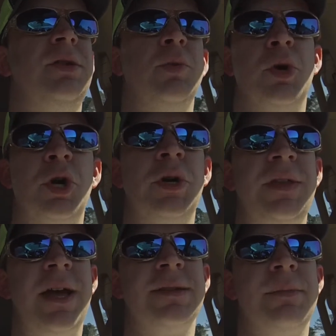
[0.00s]

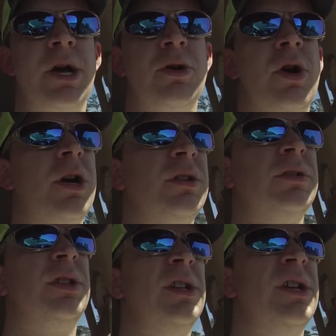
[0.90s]
200,000 mile car.
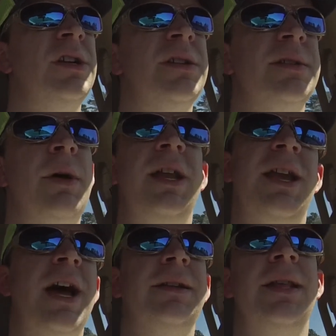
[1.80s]
Somebody
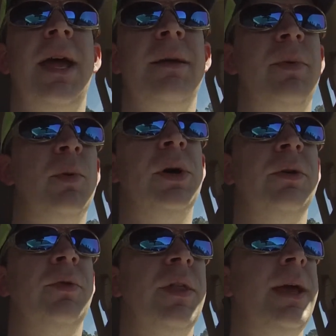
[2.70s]
got to that
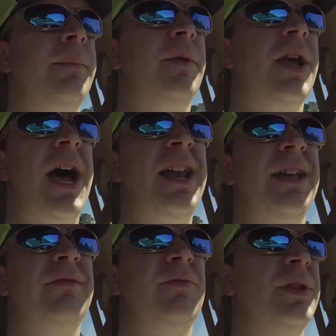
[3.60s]
point where they got
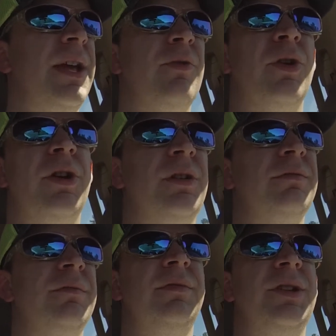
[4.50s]
it when they were,
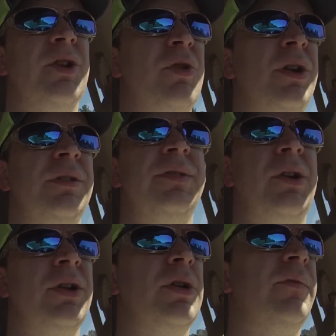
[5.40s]
you know, 130,
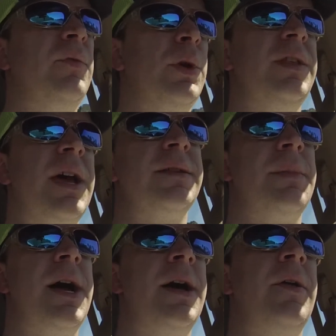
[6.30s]
140,000
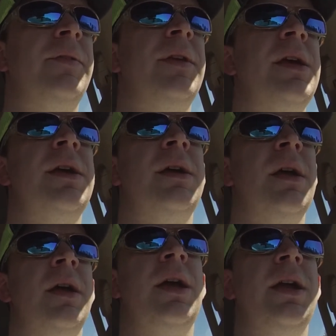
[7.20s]
miles,
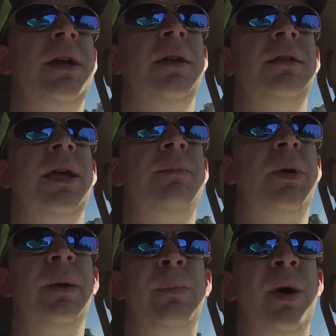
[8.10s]
and they
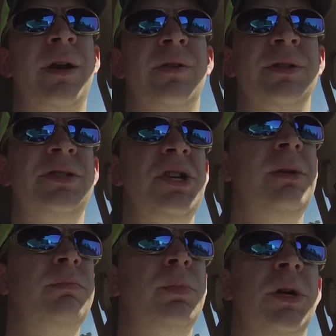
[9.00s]
probably bought it on the cheap,
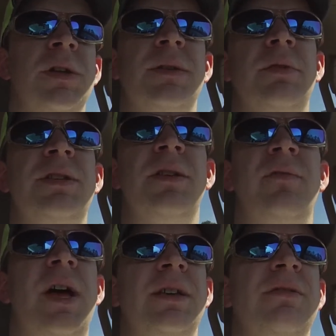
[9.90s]
because the resale
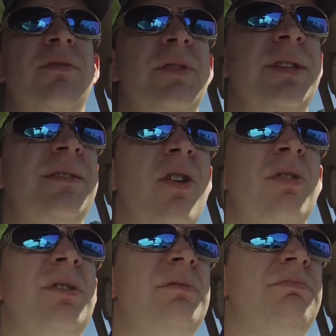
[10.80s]
value on these
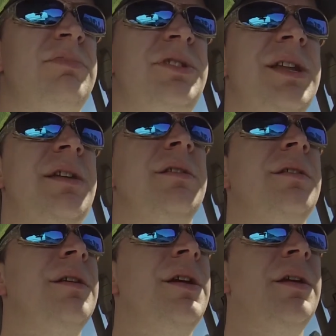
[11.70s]
cars stink.
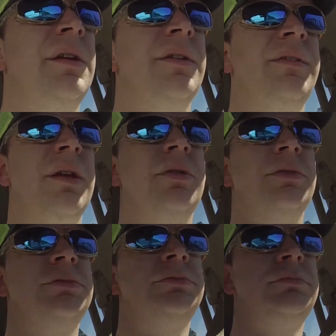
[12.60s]
So